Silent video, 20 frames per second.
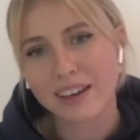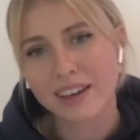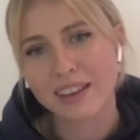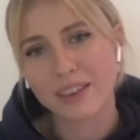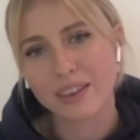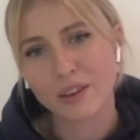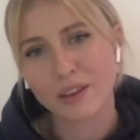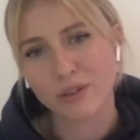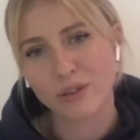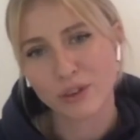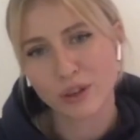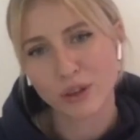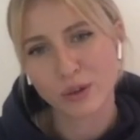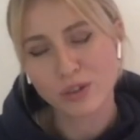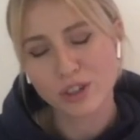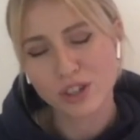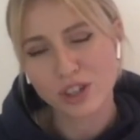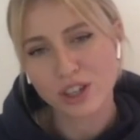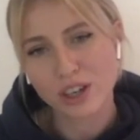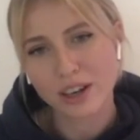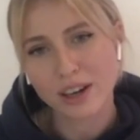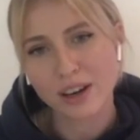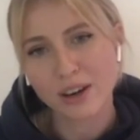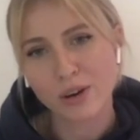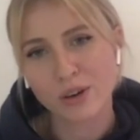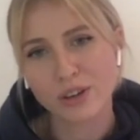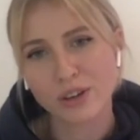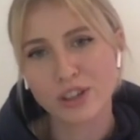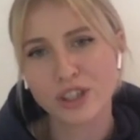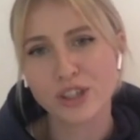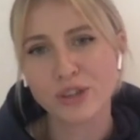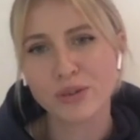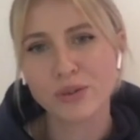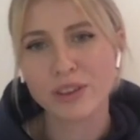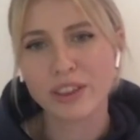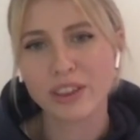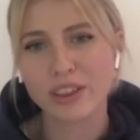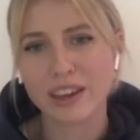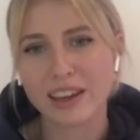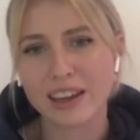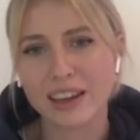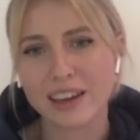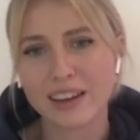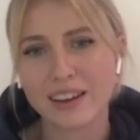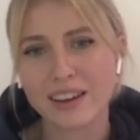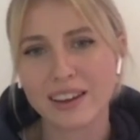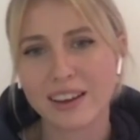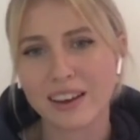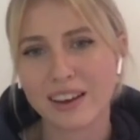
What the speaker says: in the future, or do you think